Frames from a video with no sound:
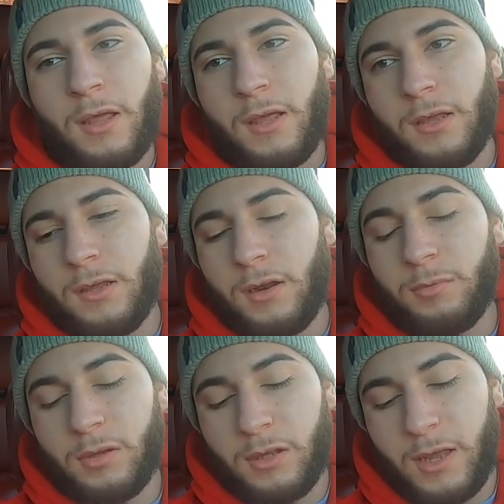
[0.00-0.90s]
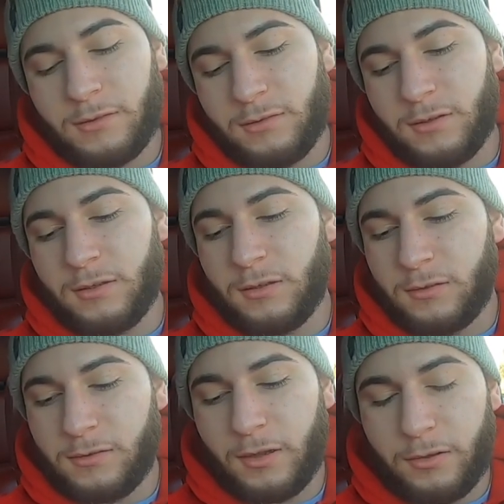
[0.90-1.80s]
and I'm gonna actually
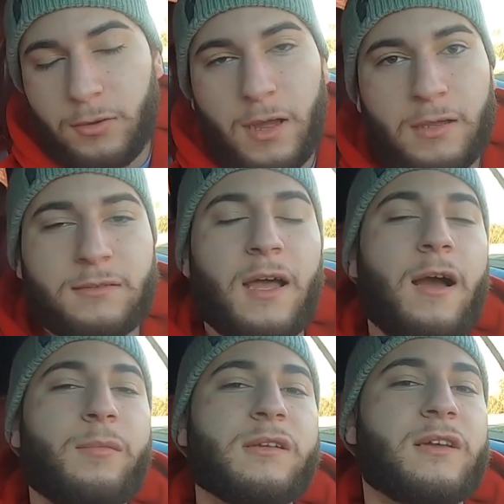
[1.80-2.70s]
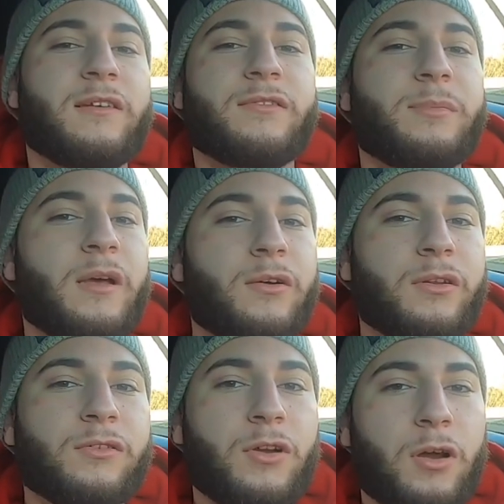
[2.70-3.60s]
tell you guys how much I've spent on
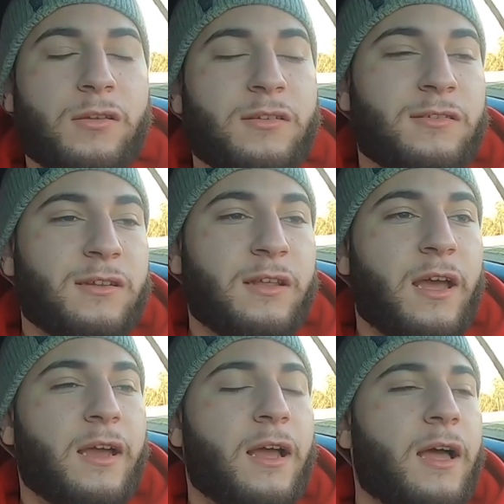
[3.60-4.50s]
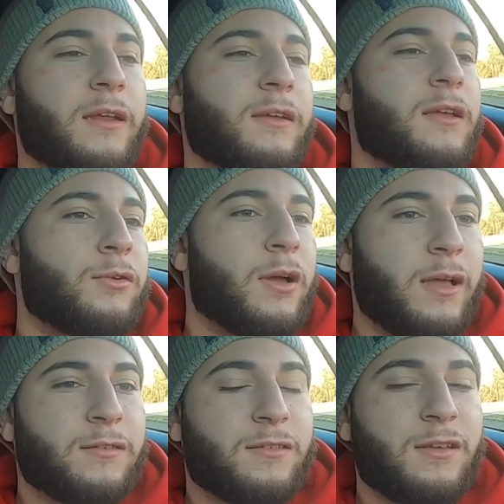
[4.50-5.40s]
this car since the day I got it. You
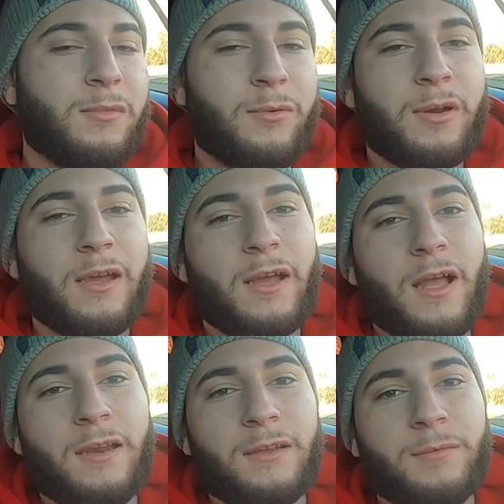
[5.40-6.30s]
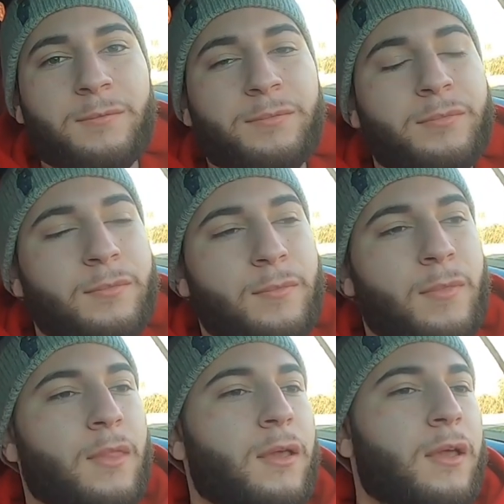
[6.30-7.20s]
guys seen me when I got it,
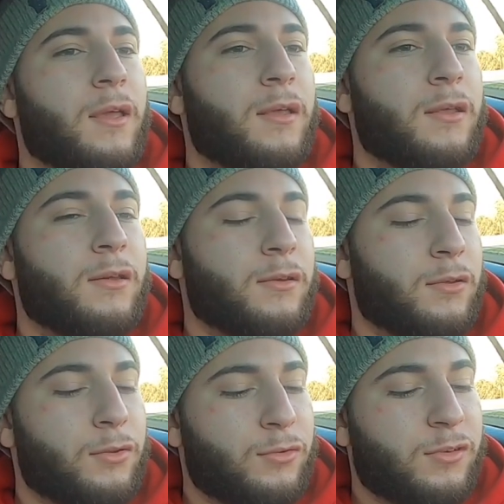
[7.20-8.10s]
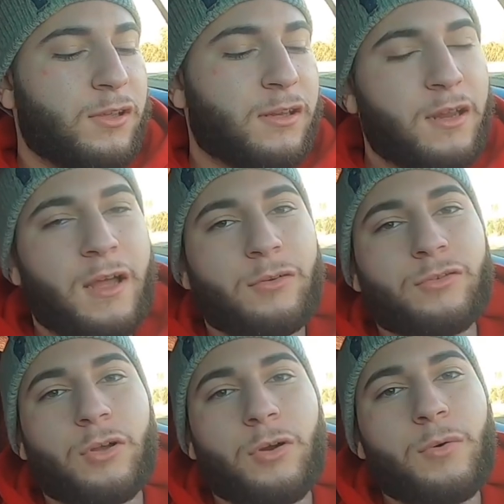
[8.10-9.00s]
and you see it now.
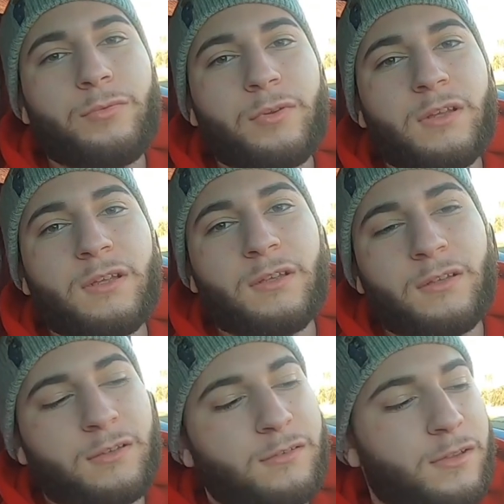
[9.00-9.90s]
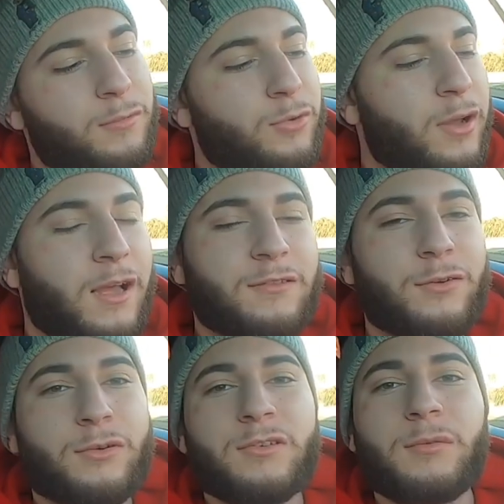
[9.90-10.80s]
So hopefully some of you guys
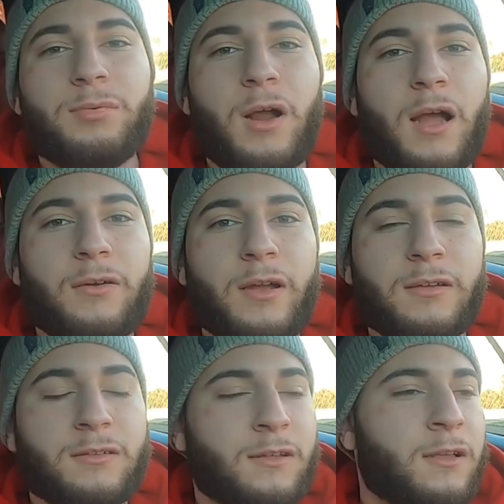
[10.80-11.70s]
noticed the progress,